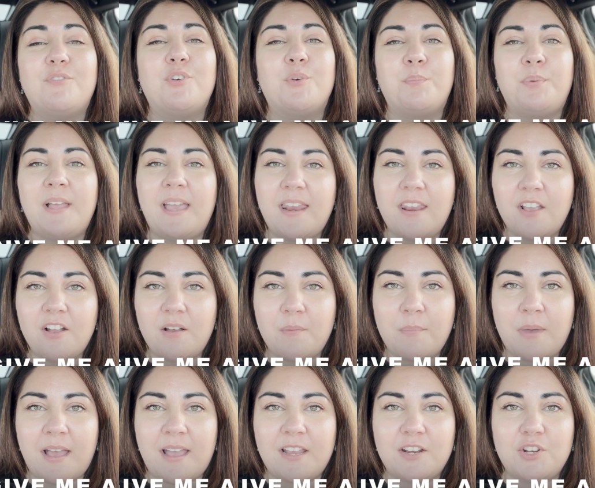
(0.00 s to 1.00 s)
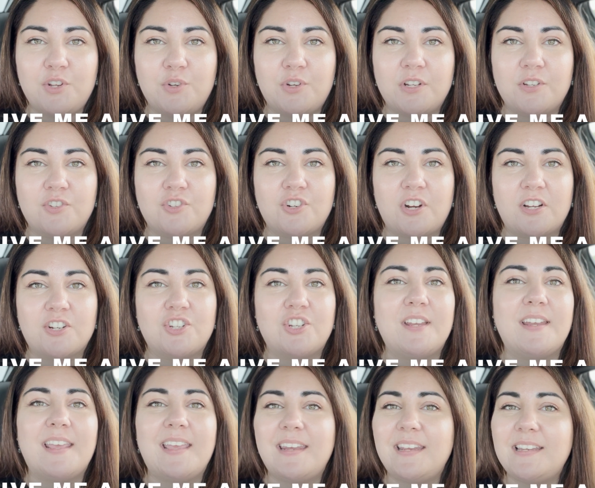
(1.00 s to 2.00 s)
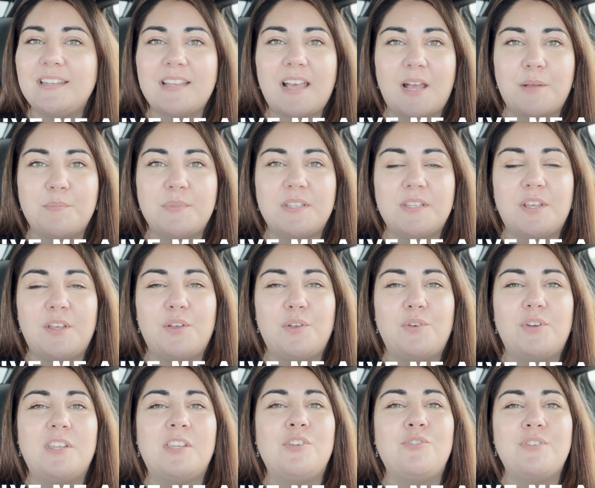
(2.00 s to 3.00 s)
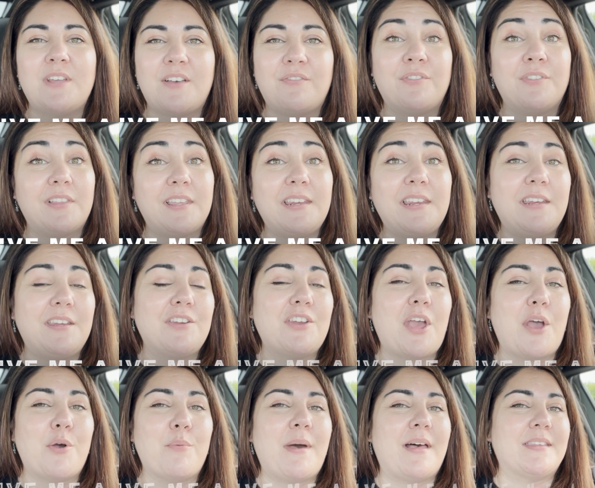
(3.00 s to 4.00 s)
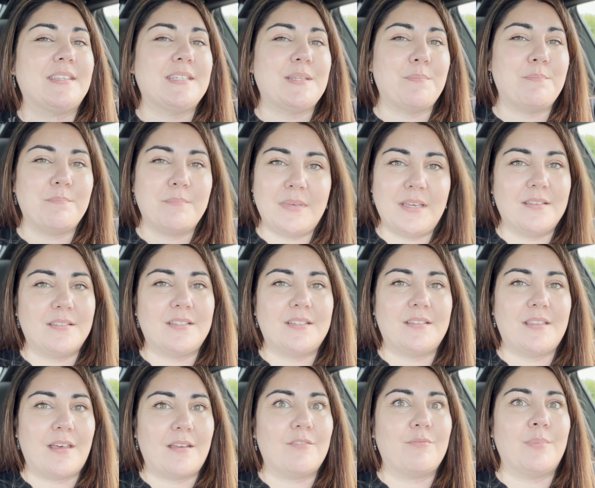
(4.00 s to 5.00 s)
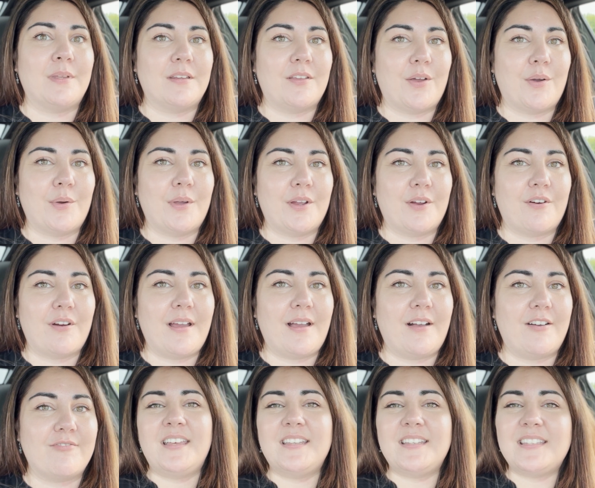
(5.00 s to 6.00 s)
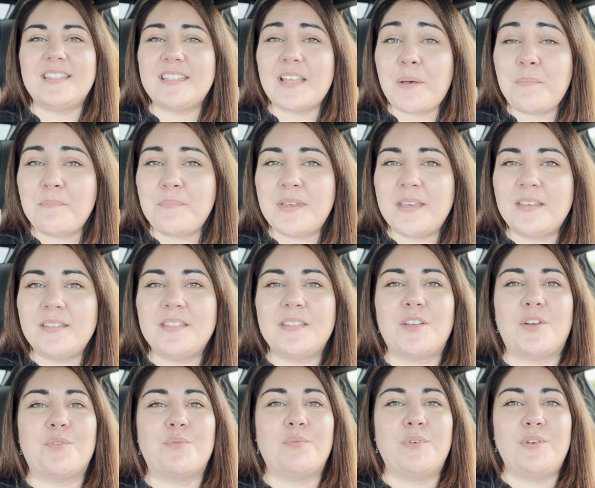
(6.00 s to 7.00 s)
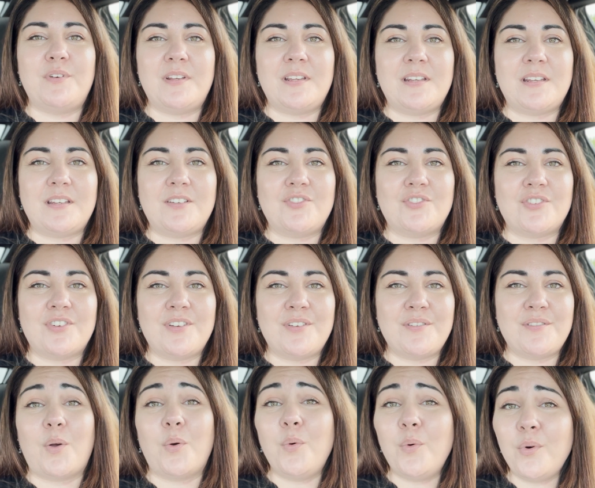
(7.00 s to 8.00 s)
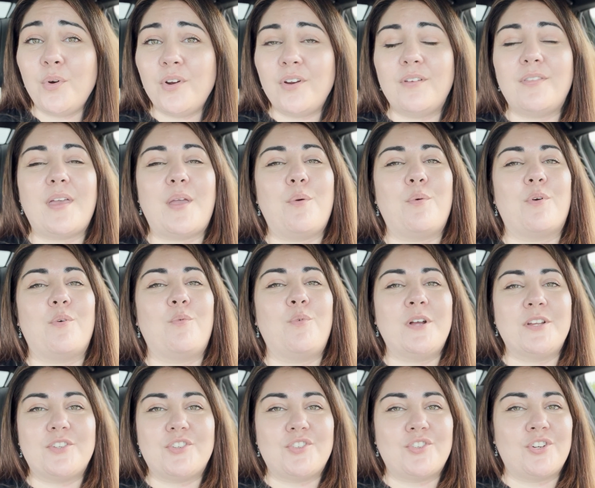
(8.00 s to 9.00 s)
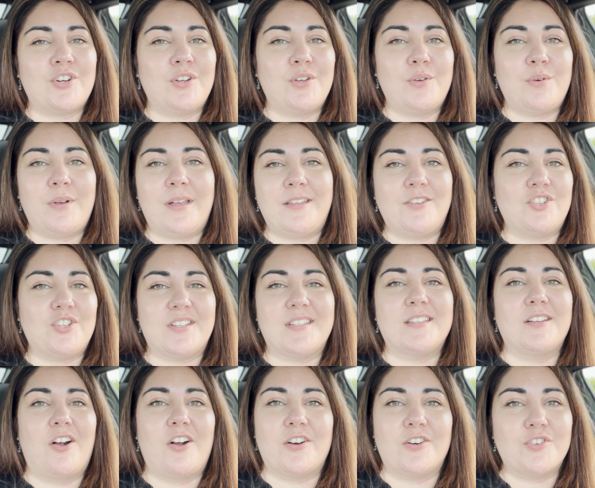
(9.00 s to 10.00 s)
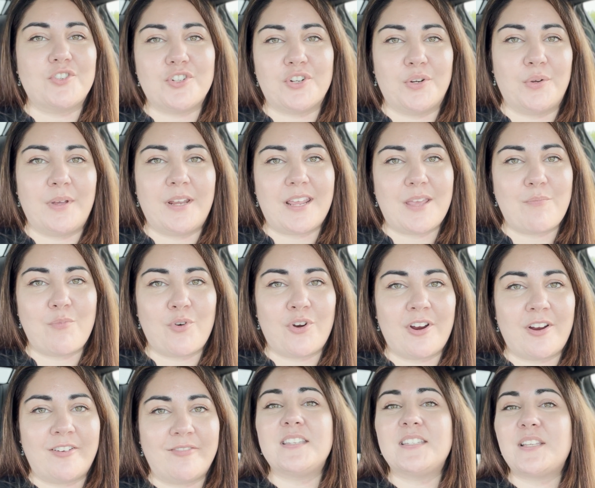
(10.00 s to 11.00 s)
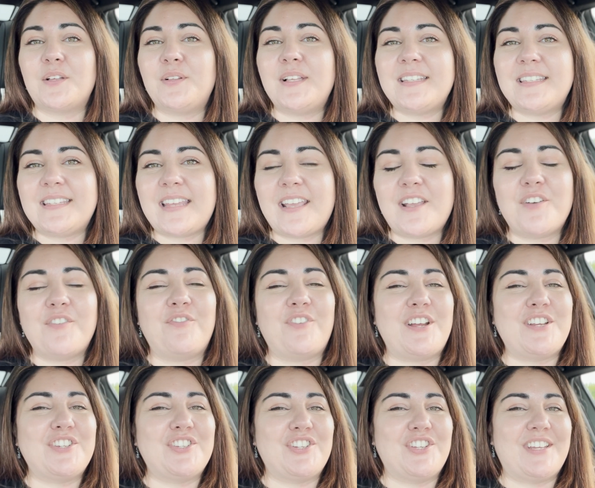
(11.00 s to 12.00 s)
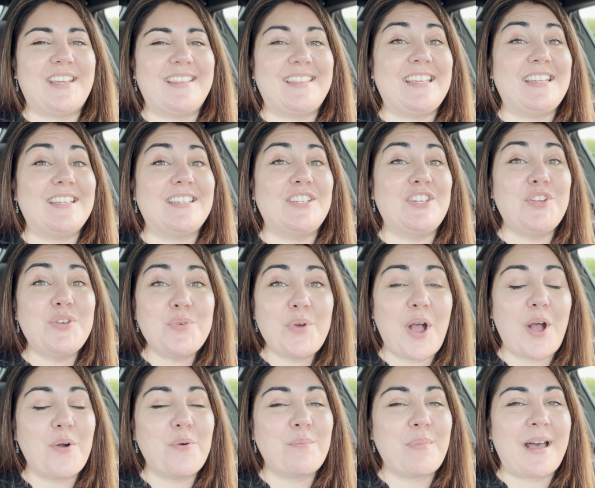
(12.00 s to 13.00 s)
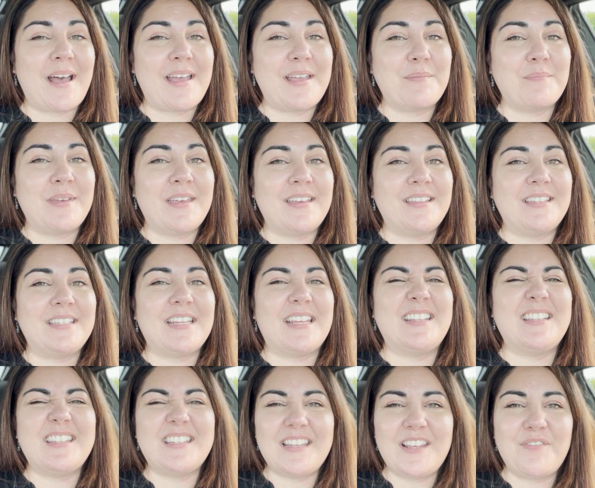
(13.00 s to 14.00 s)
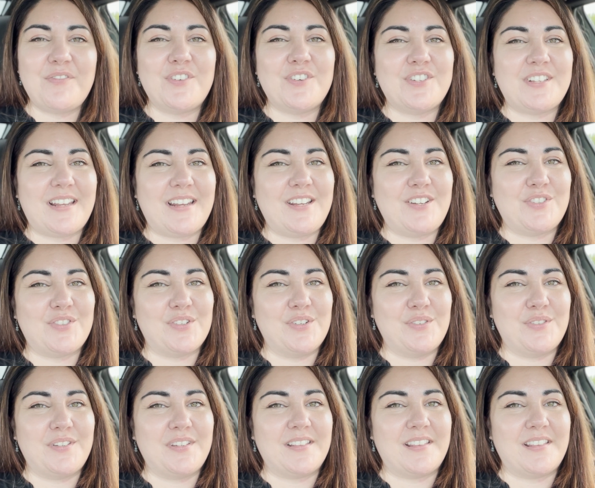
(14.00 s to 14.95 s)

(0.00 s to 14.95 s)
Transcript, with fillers: you're planning on buying new construction anytime soon, you definitely need to know about some myths that have been going around. And some myths are rooted in truth, or they were once true and just aren't true anymore. So let's take a fresh look at these new home buying myths and see if there's any truth to